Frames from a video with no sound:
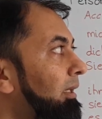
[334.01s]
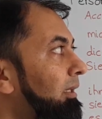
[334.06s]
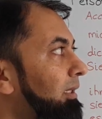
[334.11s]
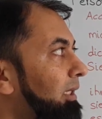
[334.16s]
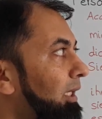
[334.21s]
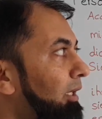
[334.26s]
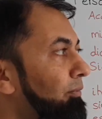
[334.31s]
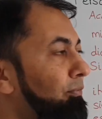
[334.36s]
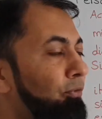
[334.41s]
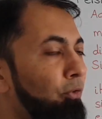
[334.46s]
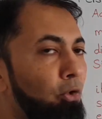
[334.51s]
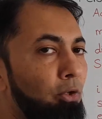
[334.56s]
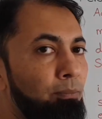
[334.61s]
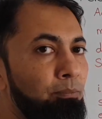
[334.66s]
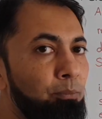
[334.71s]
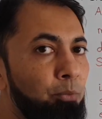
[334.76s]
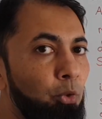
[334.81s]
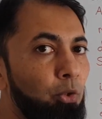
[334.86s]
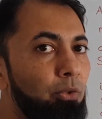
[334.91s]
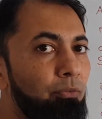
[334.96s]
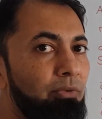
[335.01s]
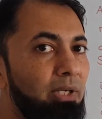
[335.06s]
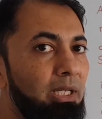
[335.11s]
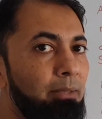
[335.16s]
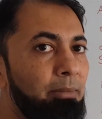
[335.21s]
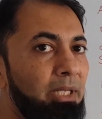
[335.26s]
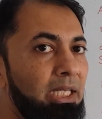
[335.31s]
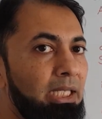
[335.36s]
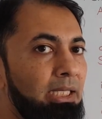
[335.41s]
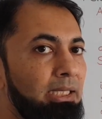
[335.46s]
Therefore book will
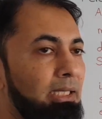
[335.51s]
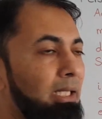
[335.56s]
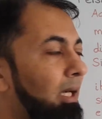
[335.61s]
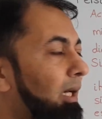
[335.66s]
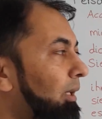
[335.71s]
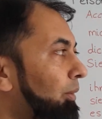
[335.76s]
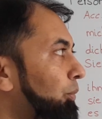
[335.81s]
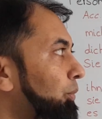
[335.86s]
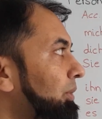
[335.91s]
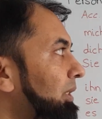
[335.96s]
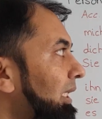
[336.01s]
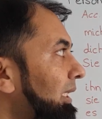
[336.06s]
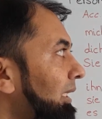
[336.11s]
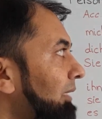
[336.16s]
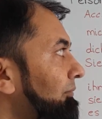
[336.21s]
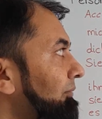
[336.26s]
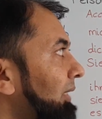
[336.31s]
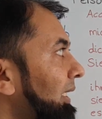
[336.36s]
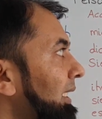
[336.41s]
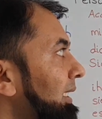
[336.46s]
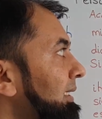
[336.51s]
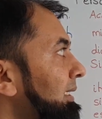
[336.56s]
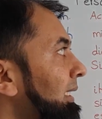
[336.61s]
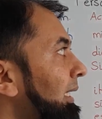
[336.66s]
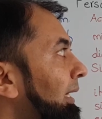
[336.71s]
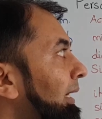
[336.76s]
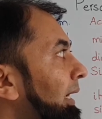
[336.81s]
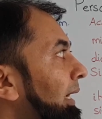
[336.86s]
be in the accusative case.